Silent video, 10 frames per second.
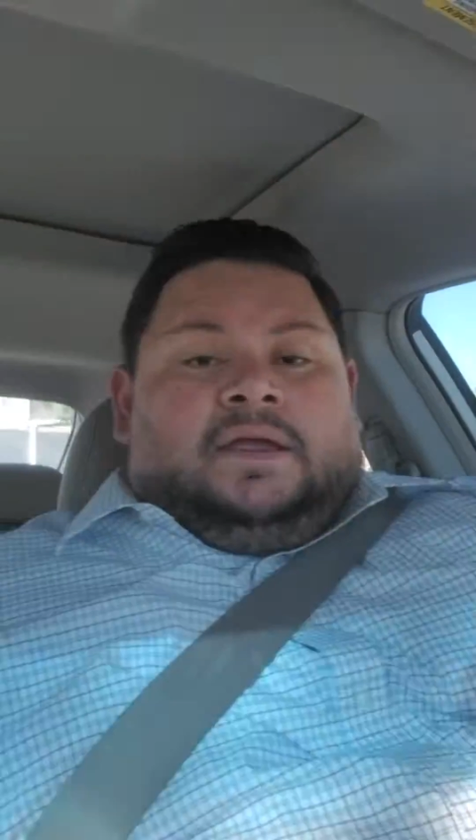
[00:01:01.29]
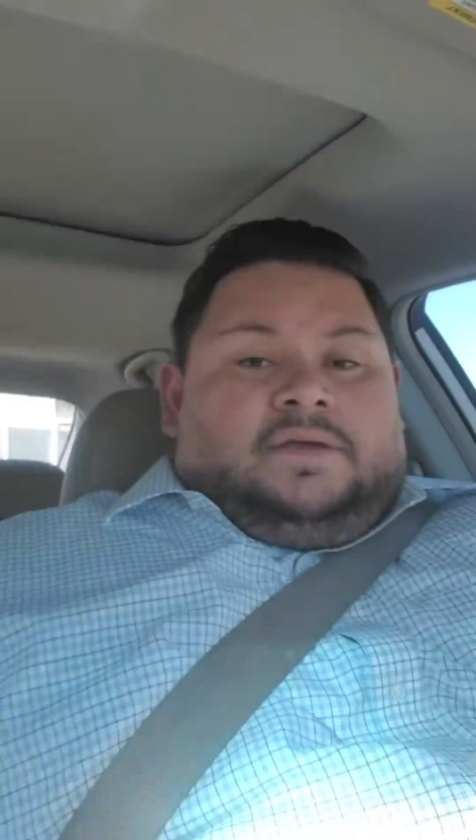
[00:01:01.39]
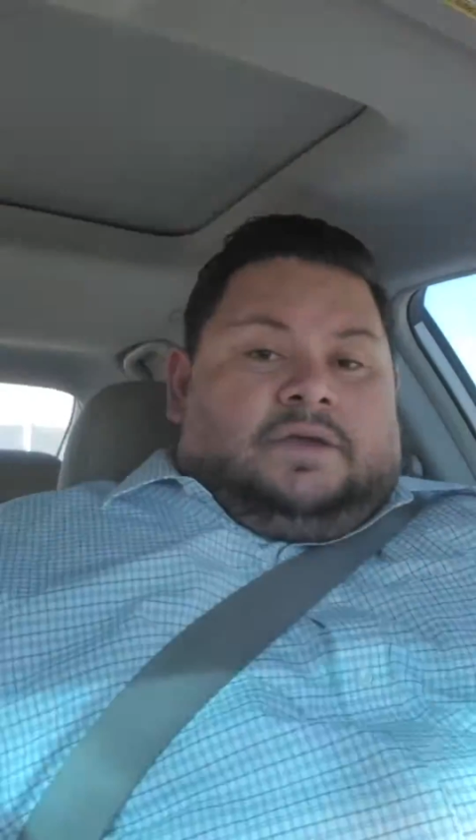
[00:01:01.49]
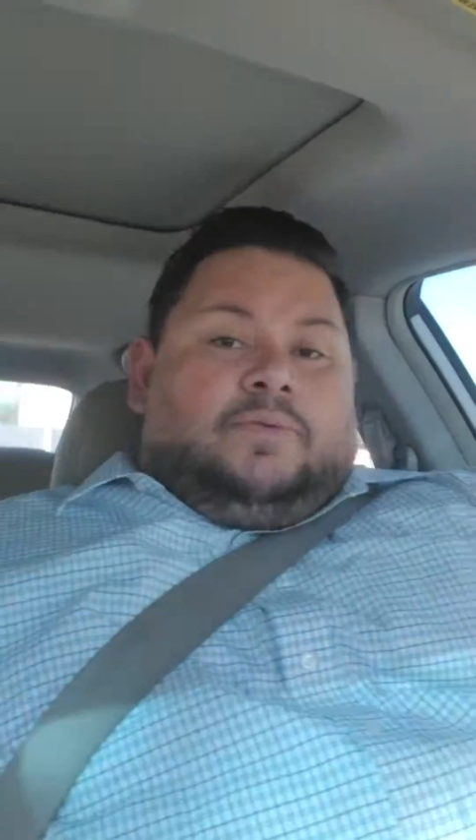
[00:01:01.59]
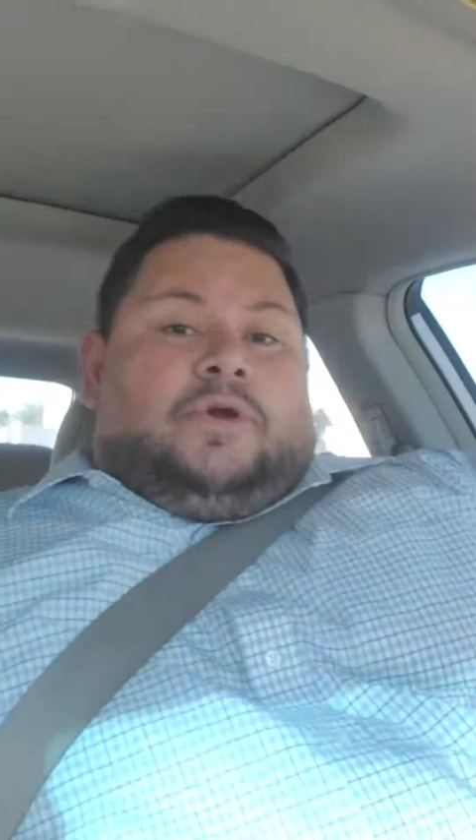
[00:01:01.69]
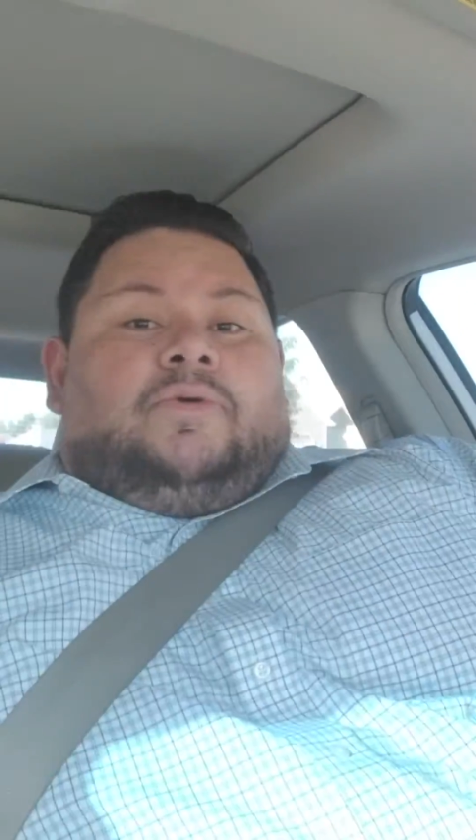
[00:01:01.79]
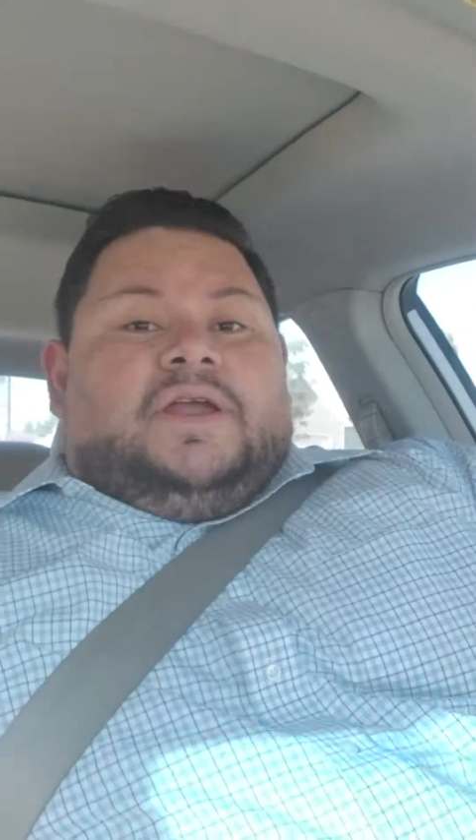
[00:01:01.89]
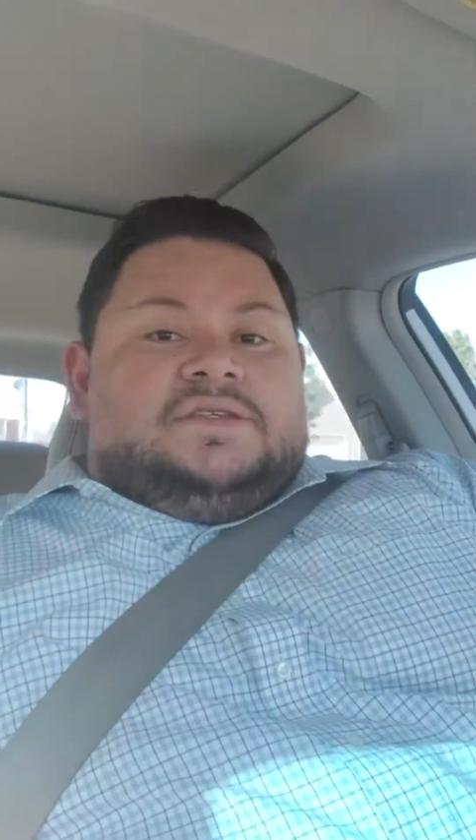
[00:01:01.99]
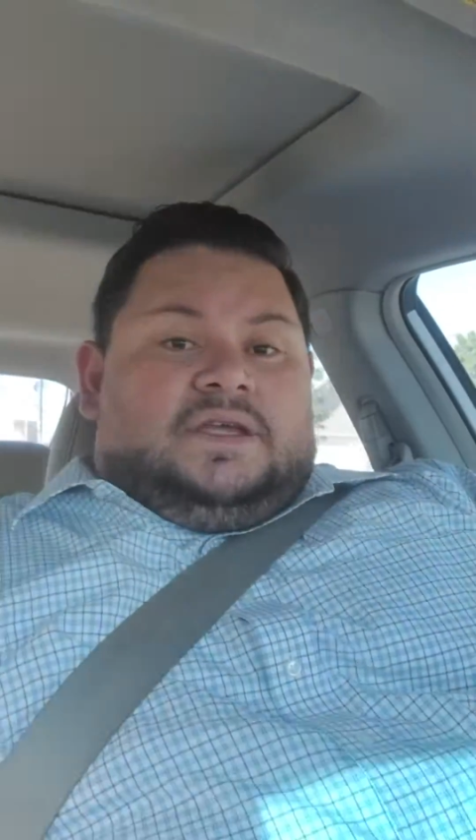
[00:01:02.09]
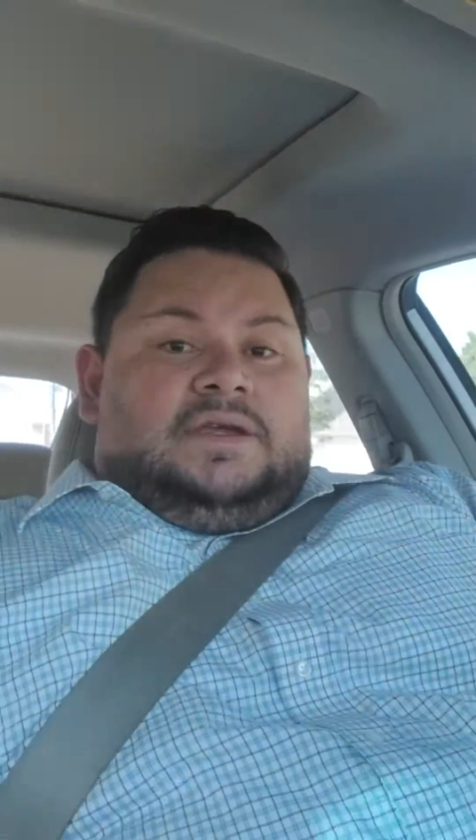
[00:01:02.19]
he went
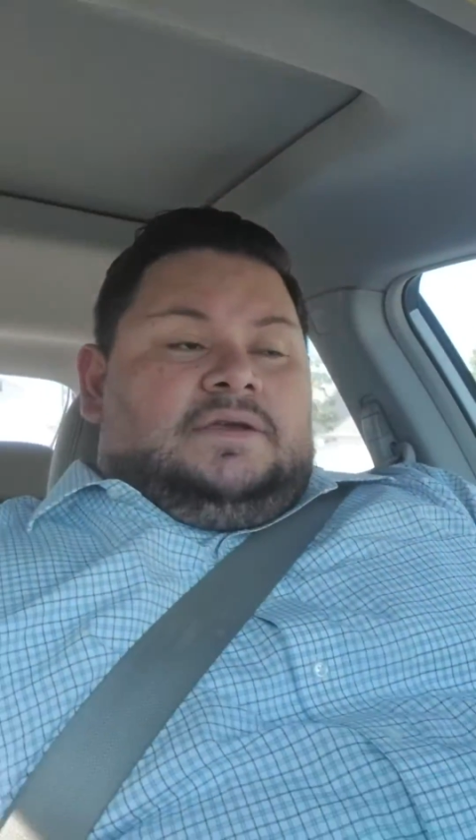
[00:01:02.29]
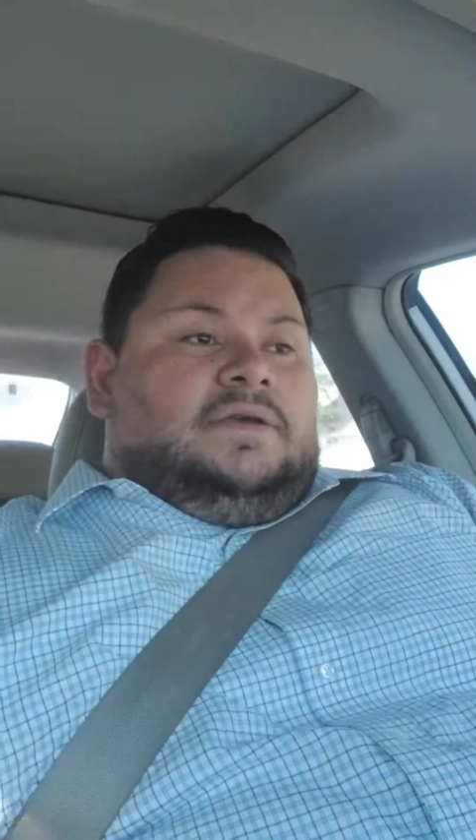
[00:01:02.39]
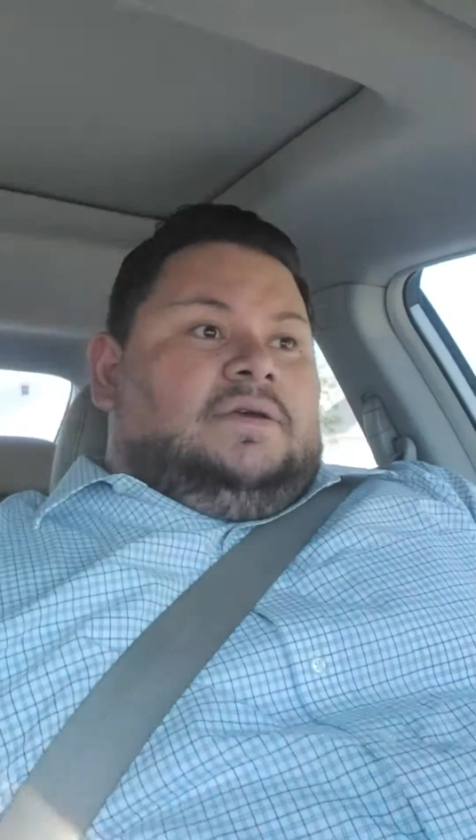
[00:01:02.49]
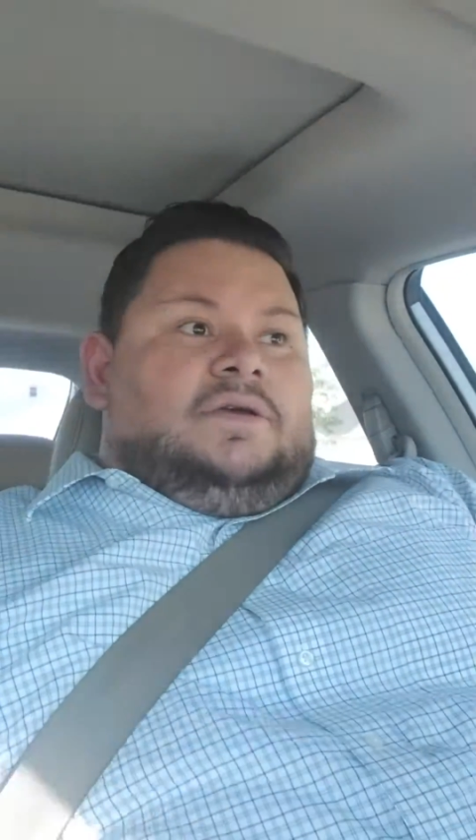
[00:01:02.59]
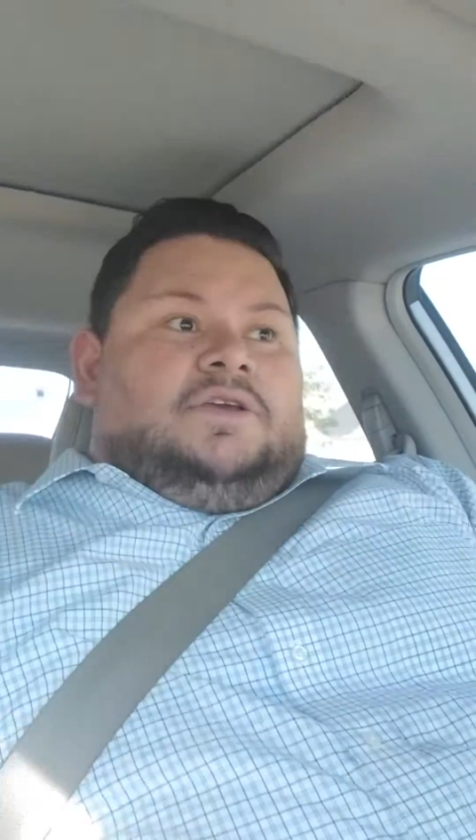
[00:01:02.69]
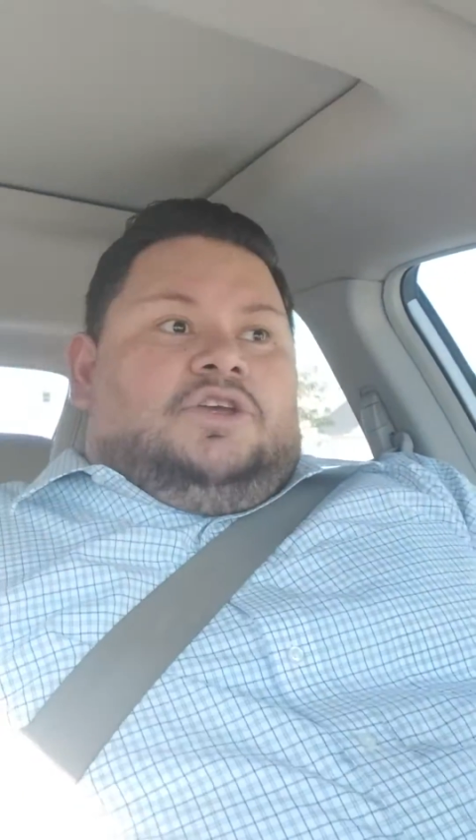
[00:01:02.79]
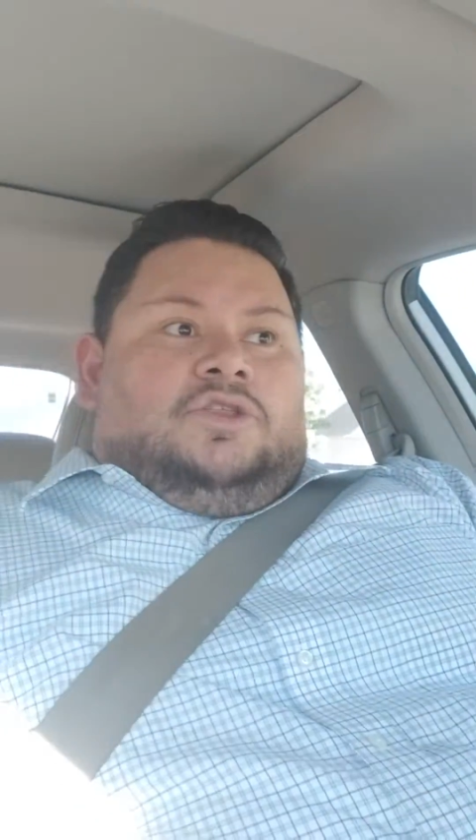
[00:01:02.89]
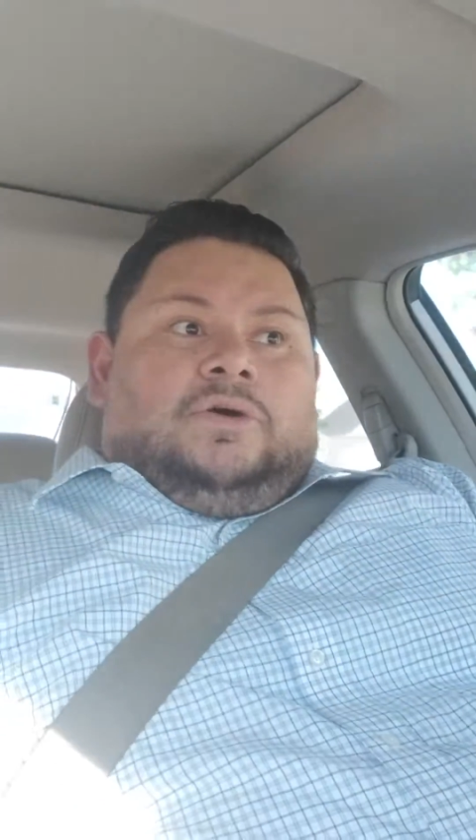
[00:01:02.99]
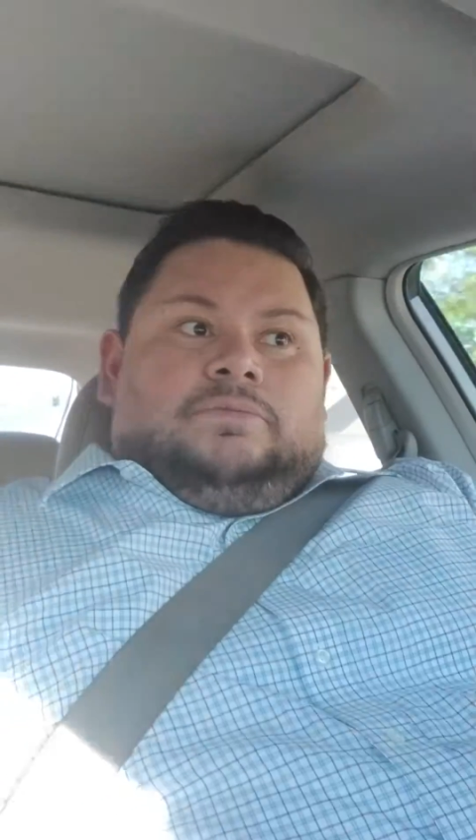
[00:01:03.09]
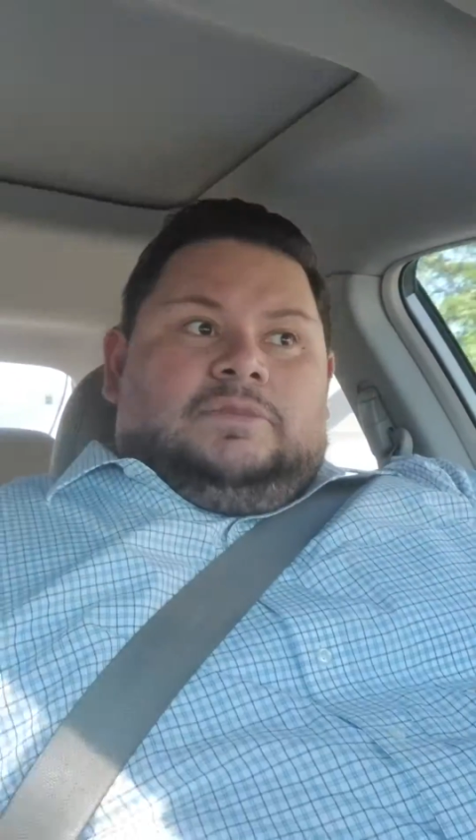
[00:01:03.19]
crazy. You
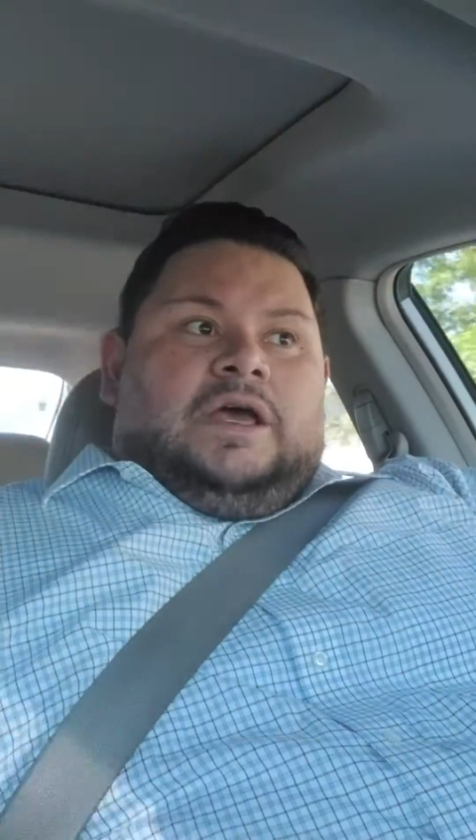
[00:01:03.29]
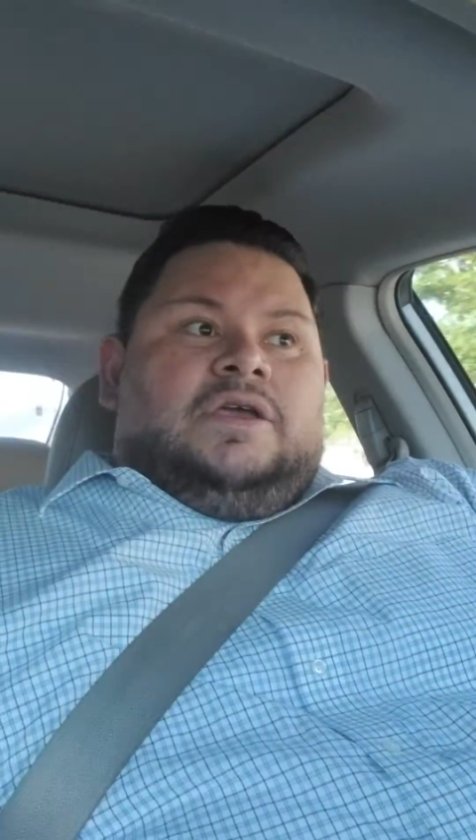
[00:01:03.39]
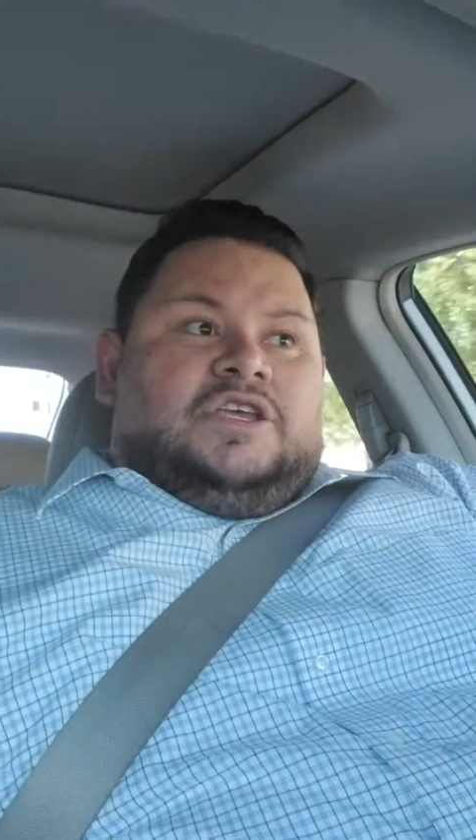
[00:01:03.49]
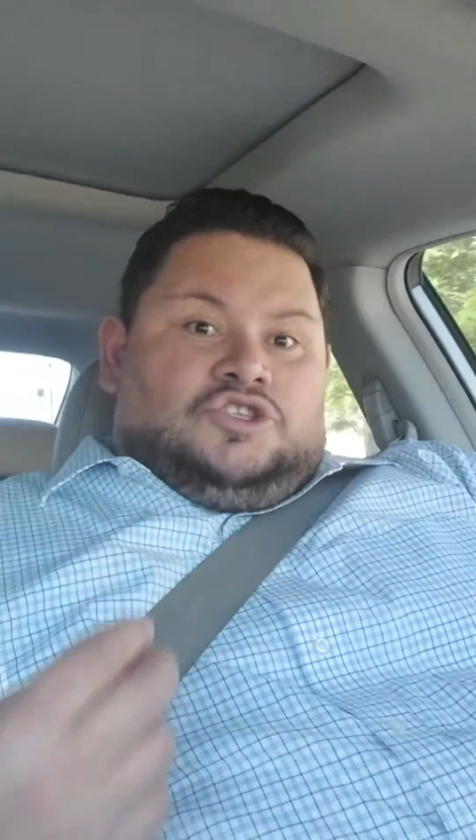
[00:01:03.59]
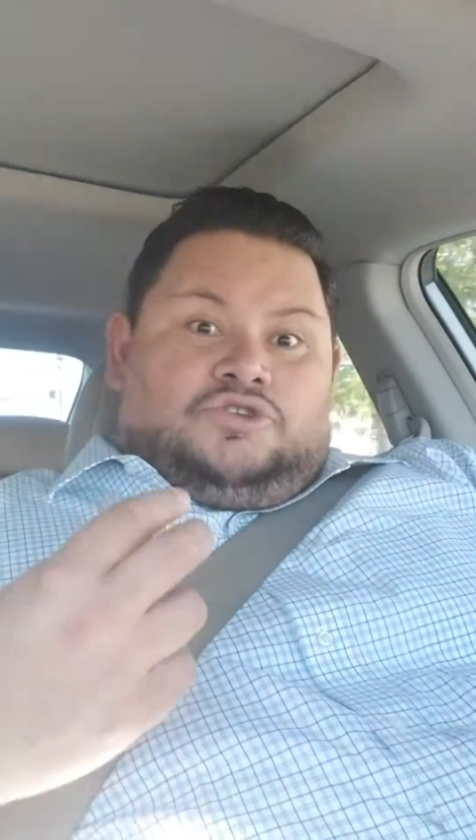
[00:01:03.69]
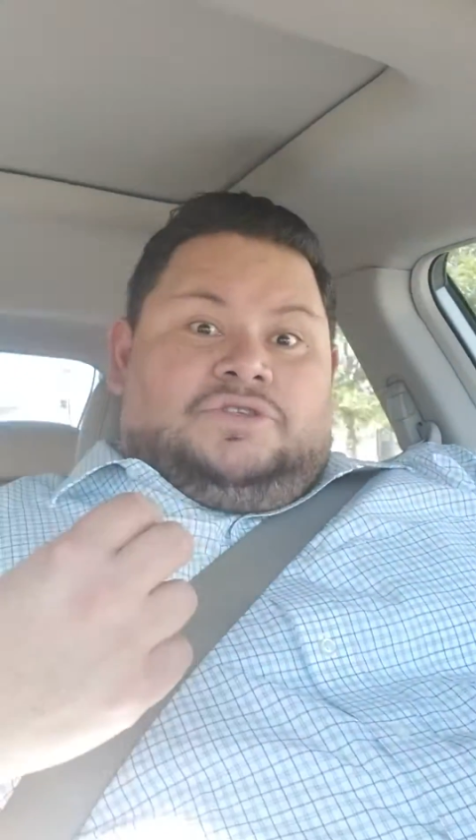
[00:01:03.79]
know, now he can chew